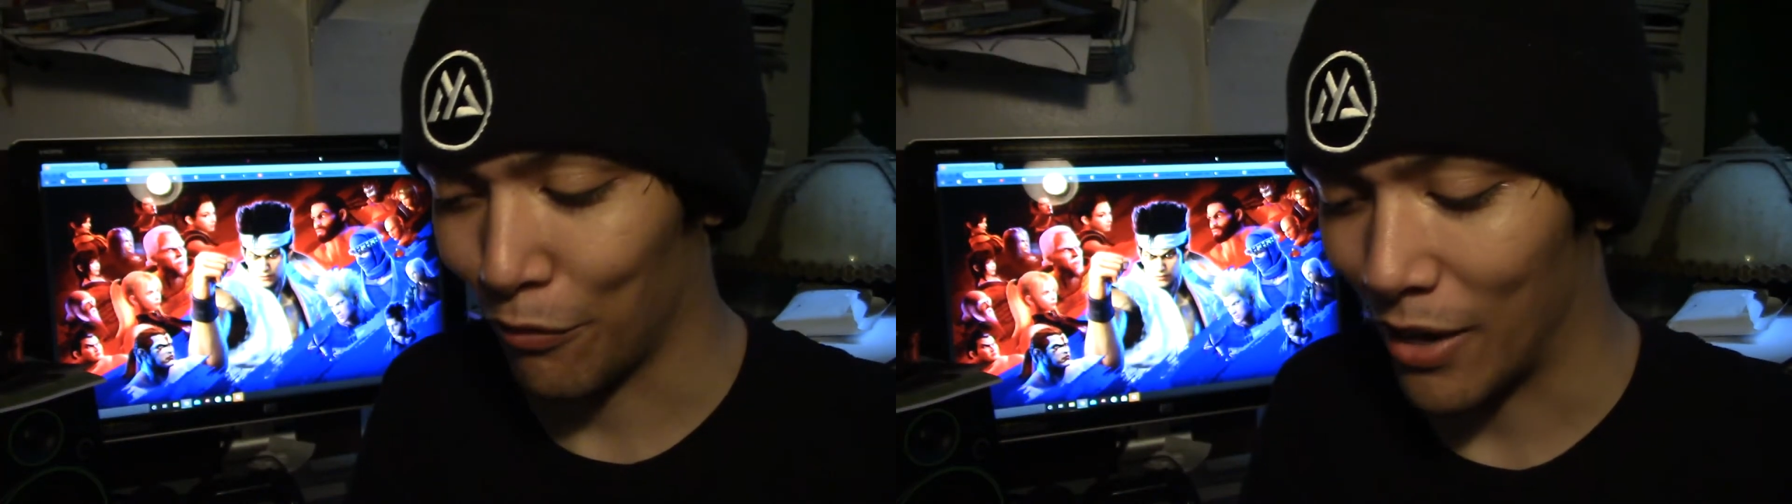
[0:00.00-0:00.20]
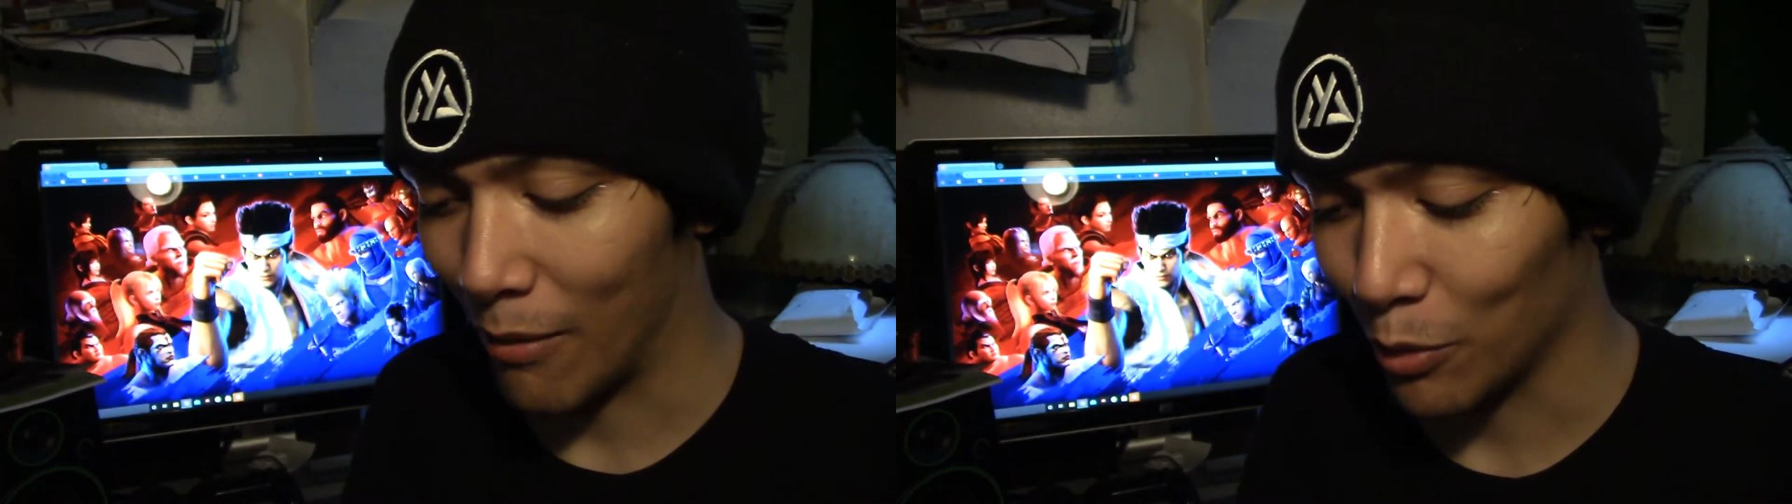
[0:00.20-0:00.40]

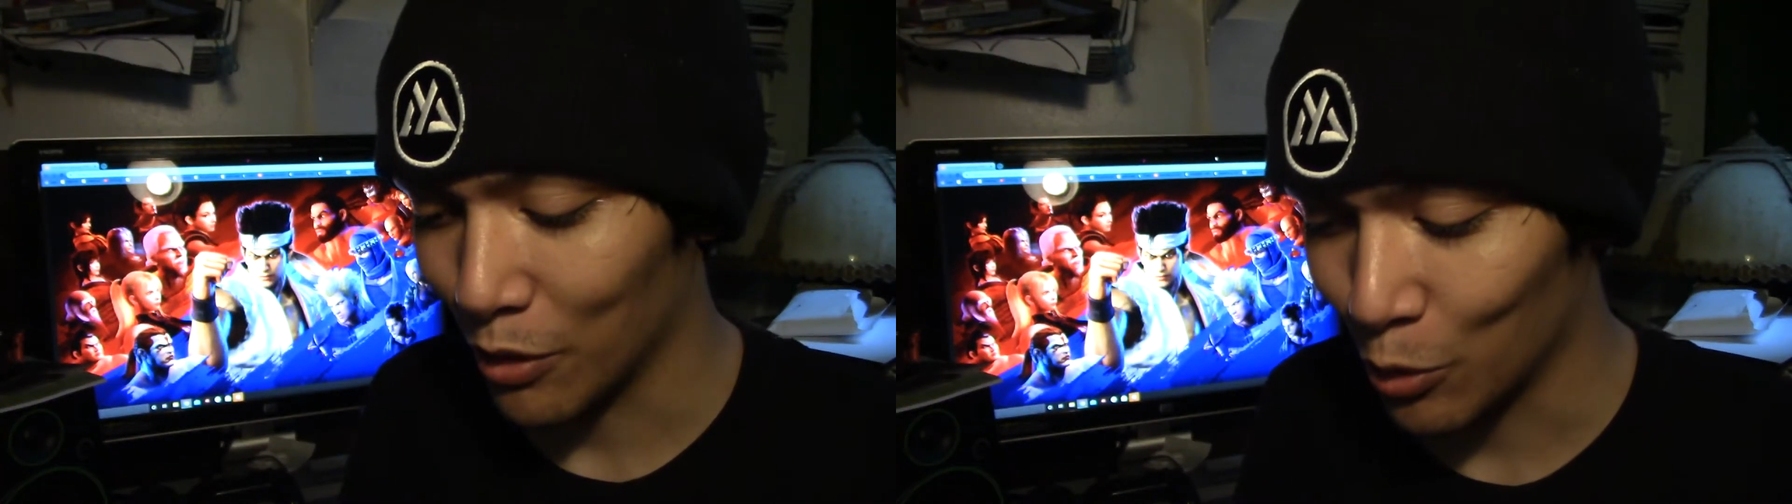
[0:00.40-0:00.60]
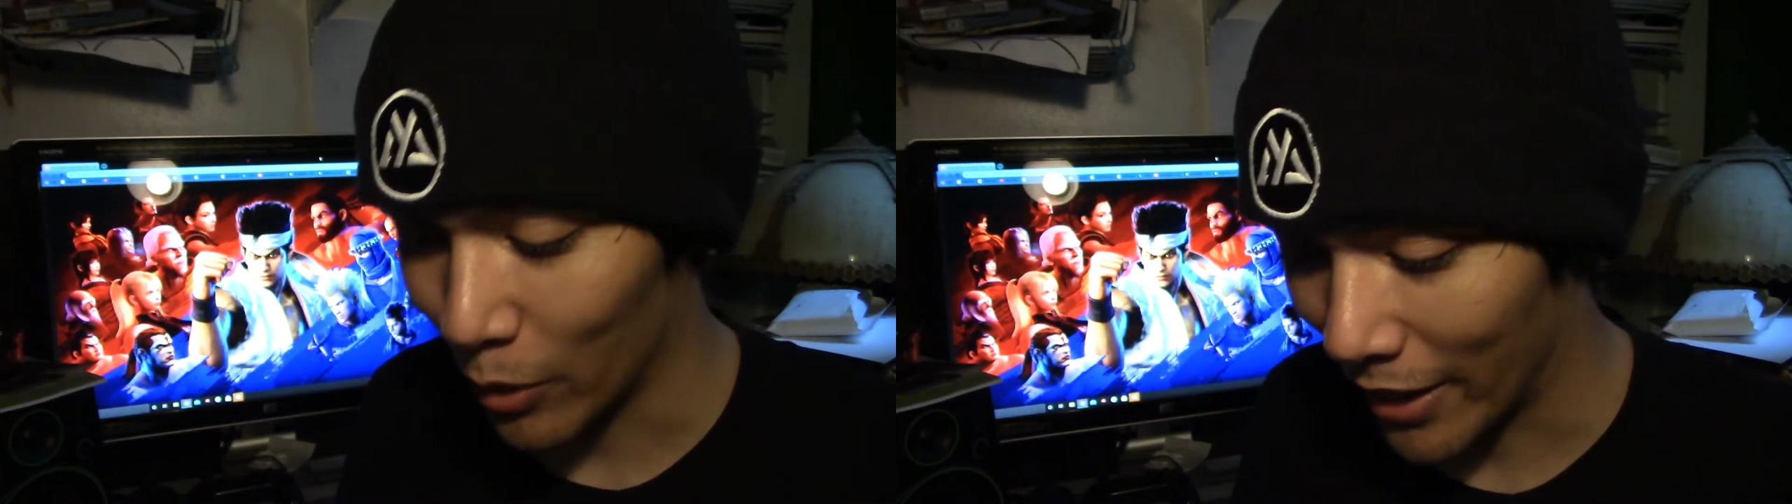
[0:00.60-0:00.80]
5 with
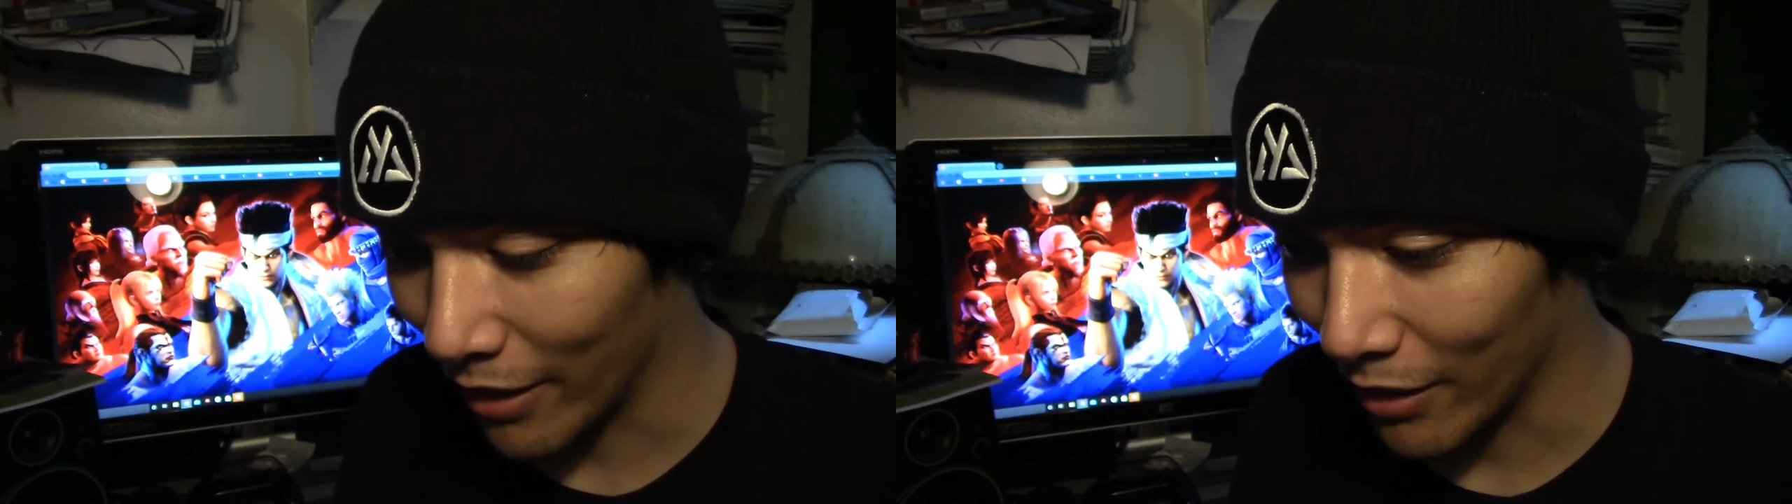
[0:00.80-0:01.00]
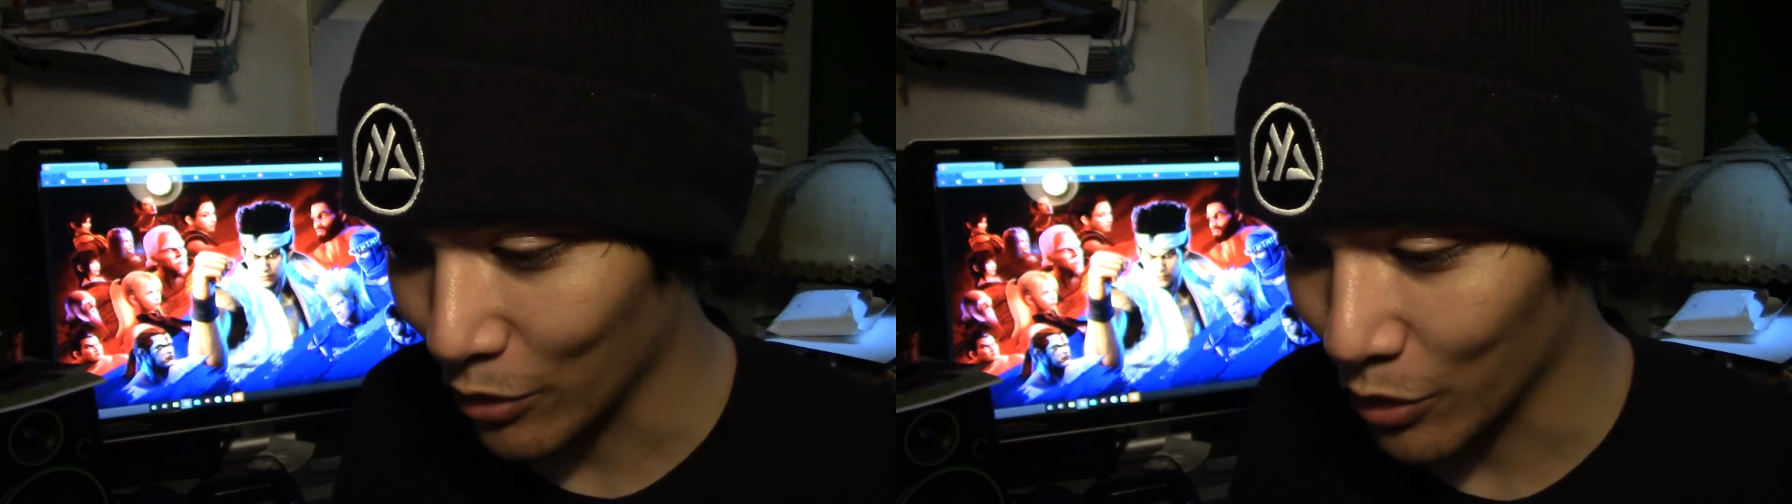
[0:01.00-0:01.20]
the
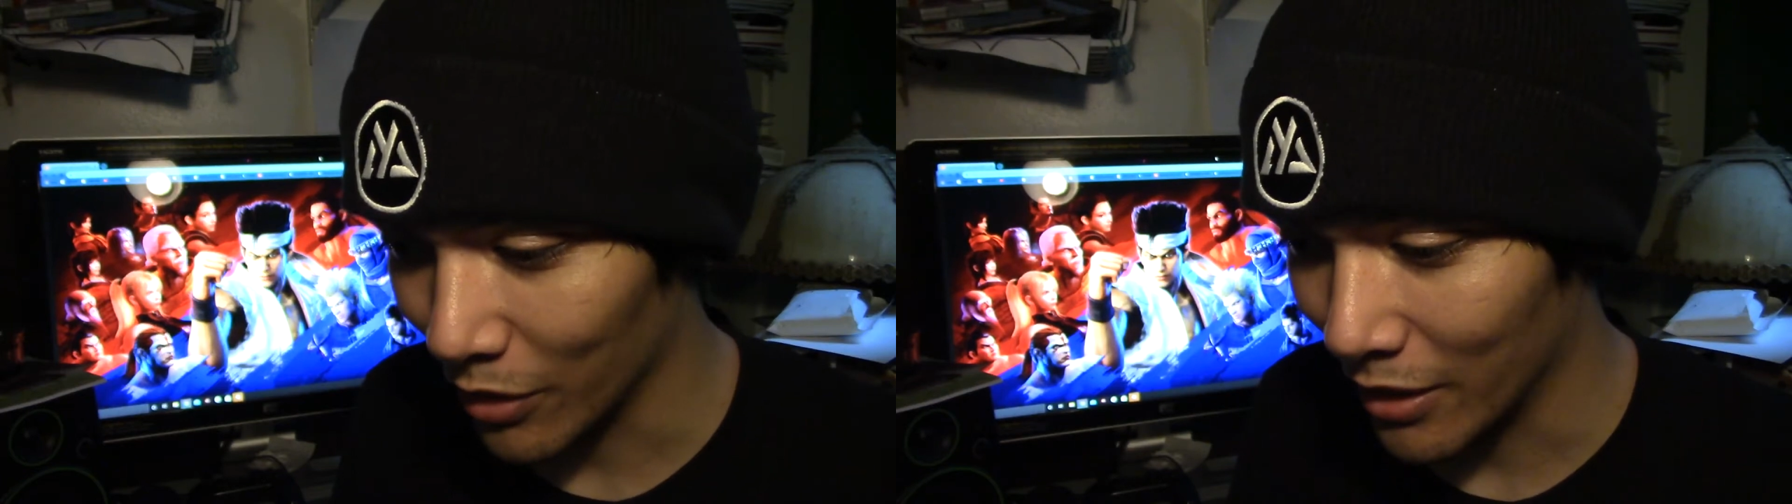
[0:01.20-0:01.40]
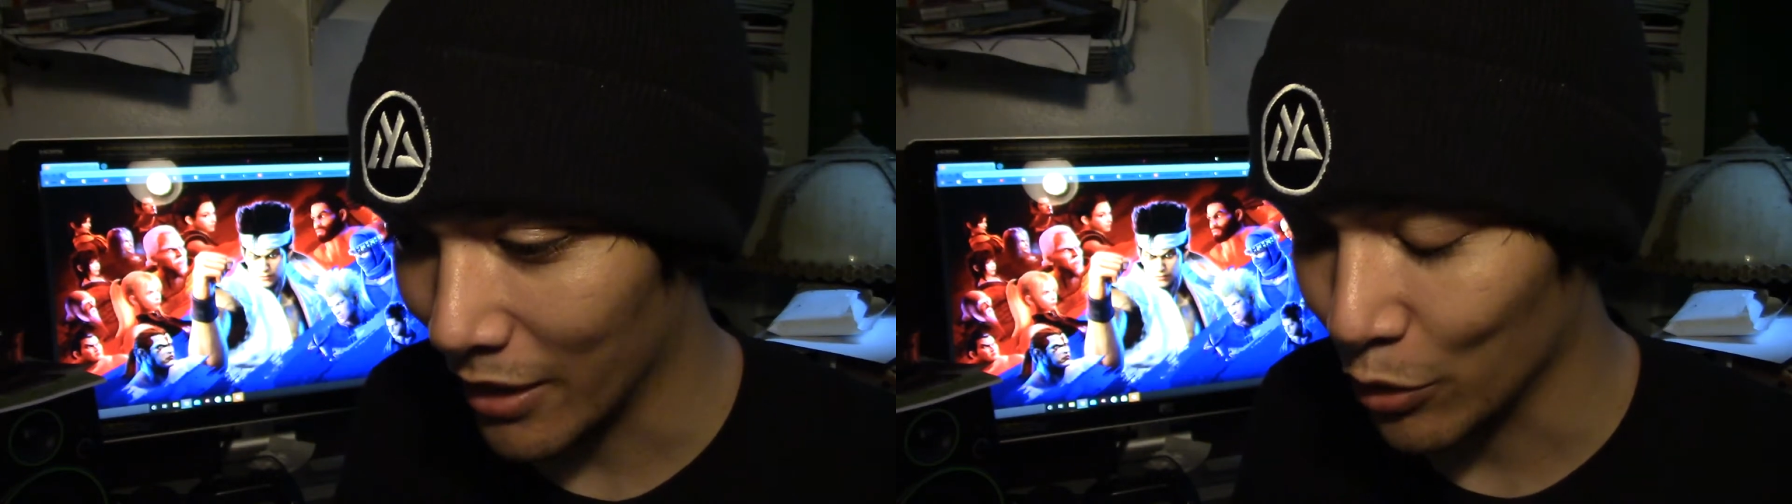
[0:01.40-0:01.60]
Dragon
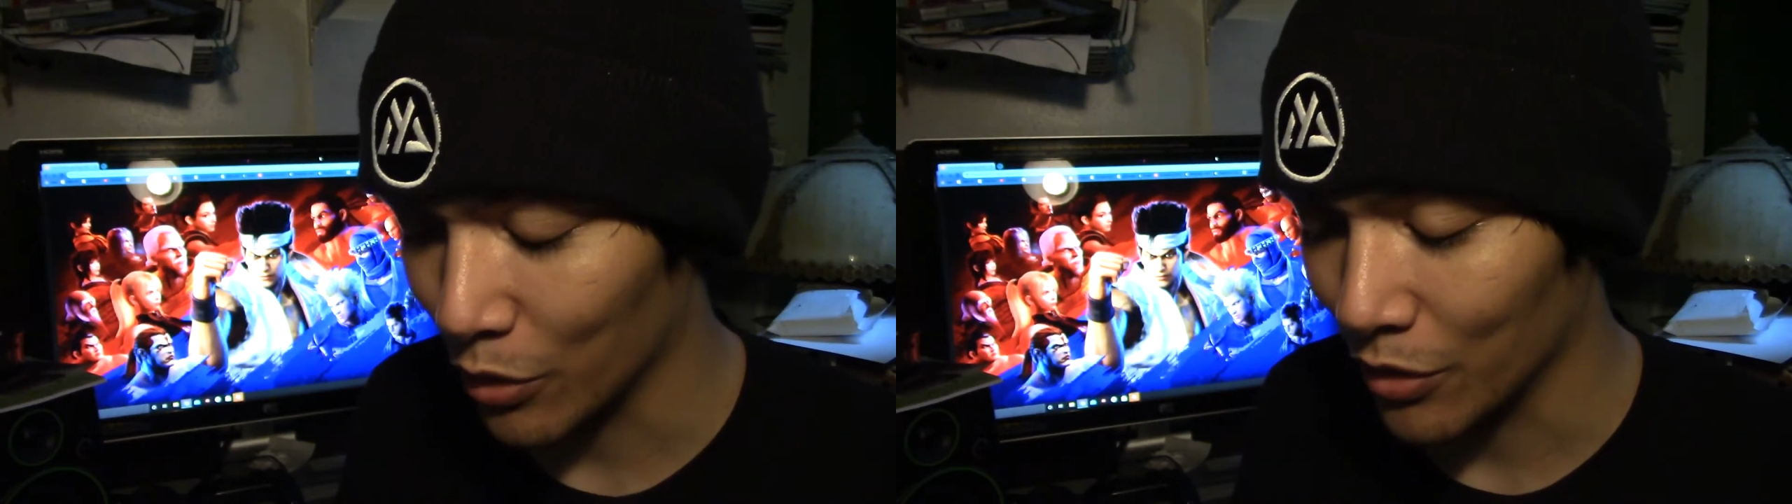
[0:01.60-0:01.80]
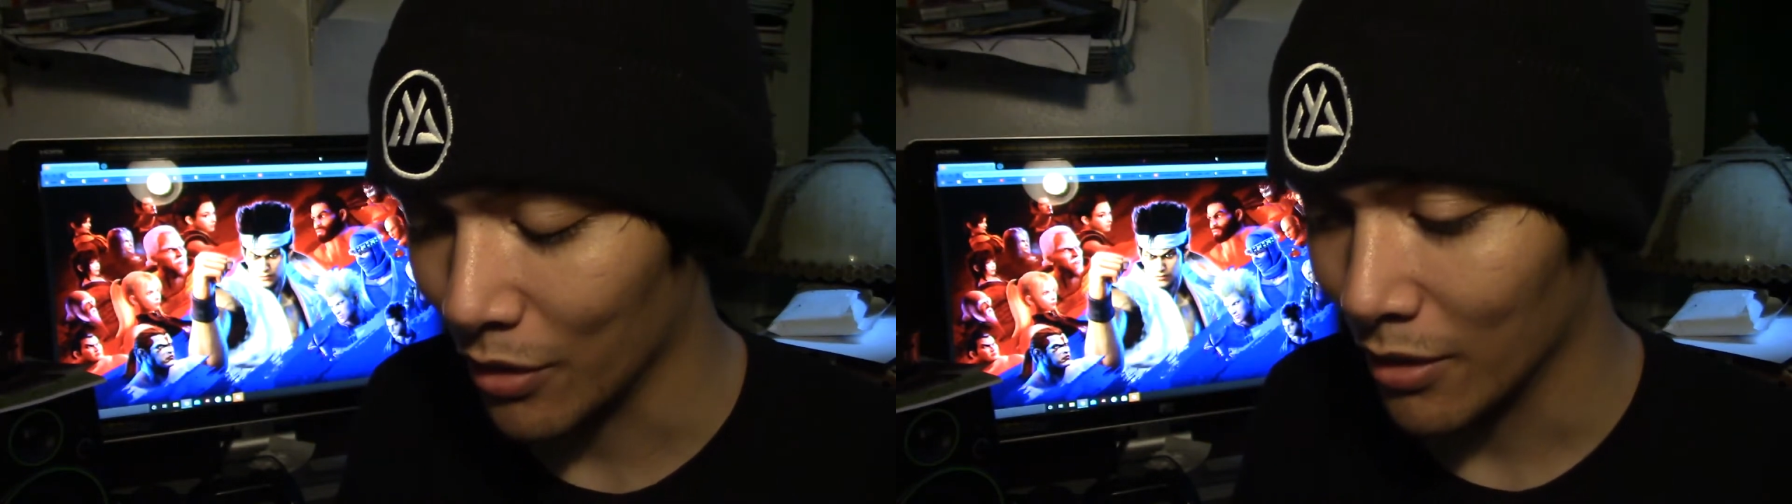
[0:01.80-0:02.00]
Engine, the
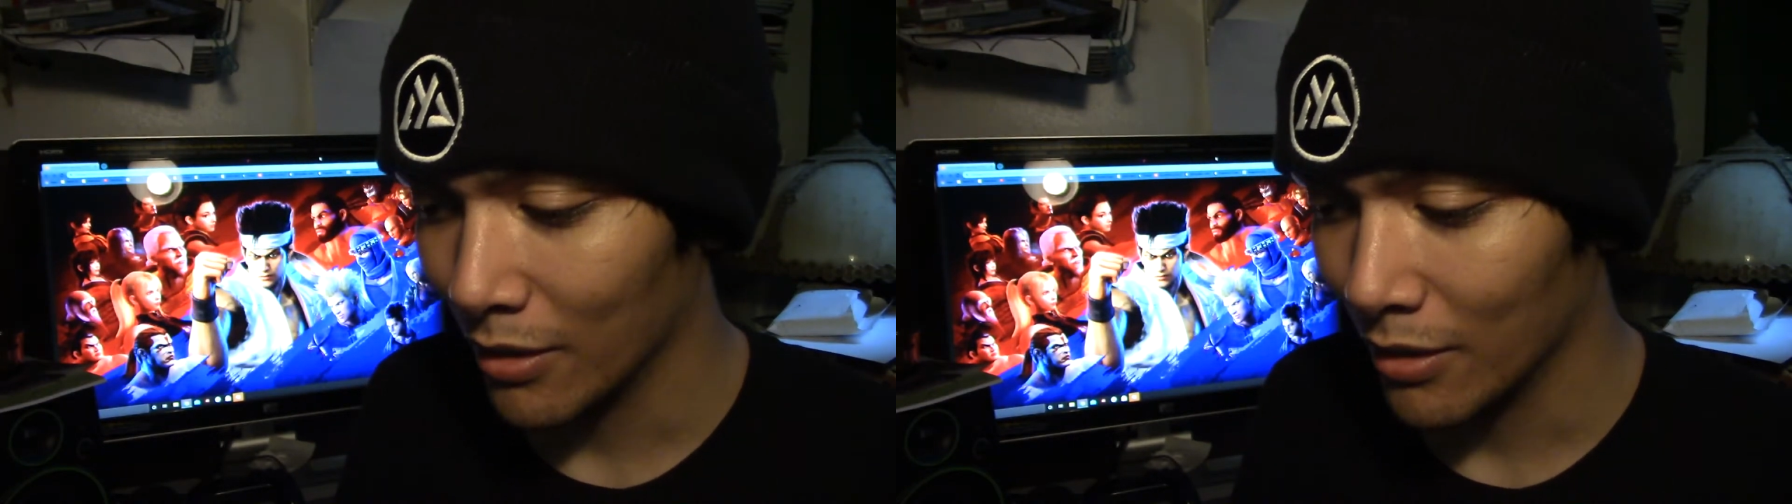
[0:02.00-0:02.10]
engine